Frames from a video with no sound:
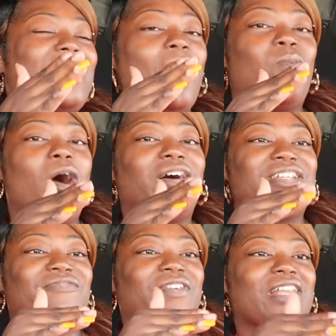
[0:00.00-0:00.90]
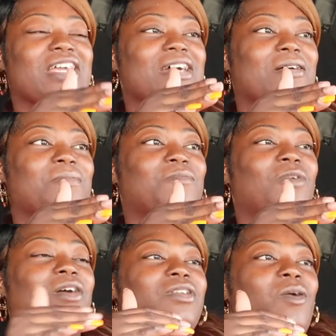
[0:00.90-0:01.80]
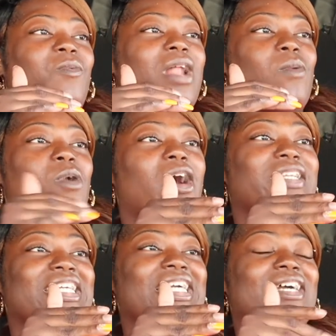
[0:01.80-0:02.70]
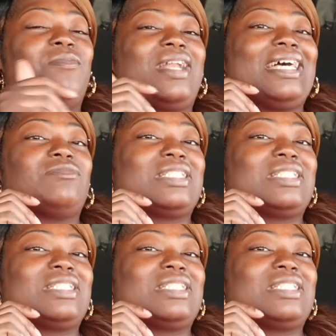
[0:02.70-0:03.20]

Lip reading: I walked in front of him. Well, no, when I walked in, when I was